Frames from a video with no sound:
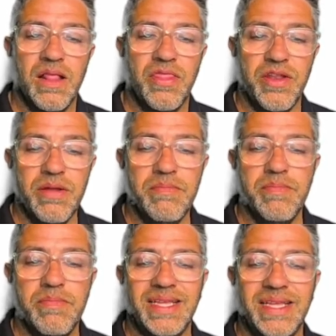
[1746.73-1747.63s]
The
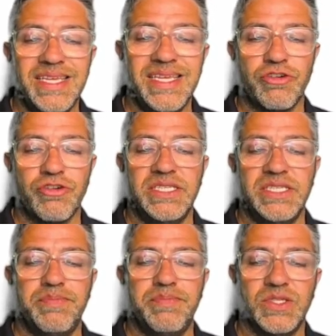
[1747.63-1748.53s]
number is
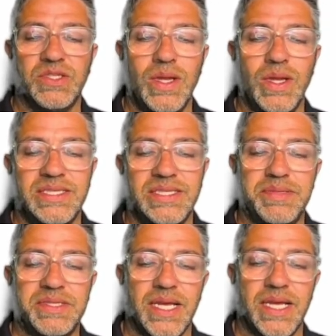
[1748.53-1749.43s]
increased by
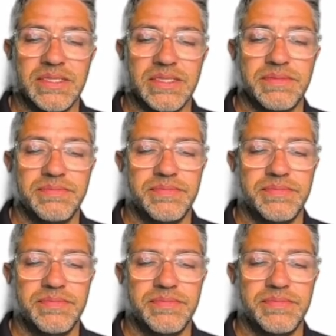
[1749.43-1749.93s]
20%.